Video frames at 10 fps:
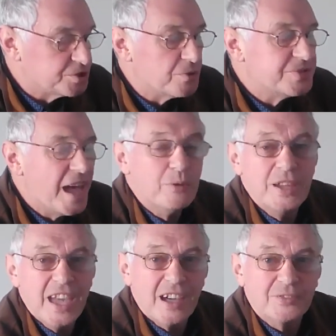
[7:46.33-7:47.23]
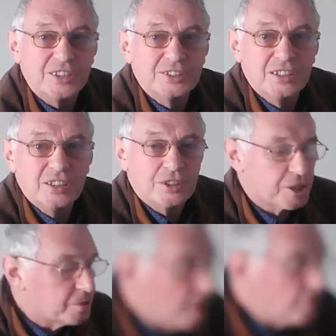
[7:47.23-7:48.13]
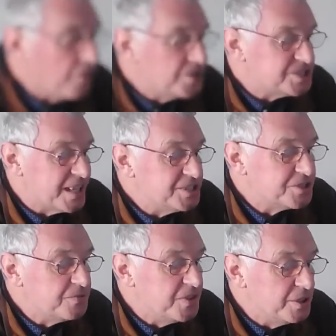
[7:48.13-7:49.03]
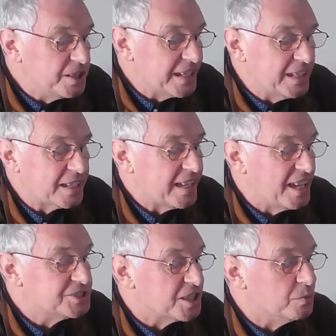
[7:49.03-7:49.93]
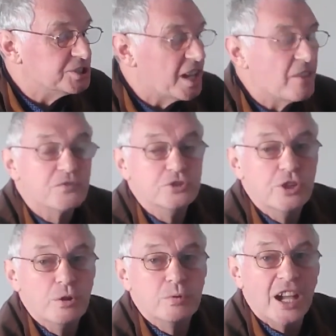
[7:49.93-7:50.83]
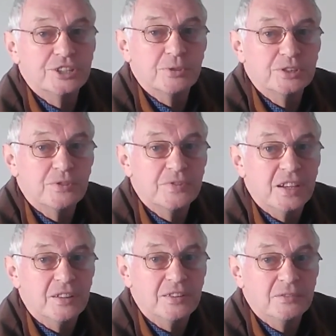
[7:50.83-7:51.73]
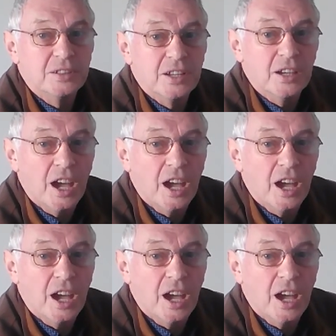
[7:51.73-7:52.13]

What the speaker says: So there we have it. The Crown Office interfering in a case in which they have no right to interfere in.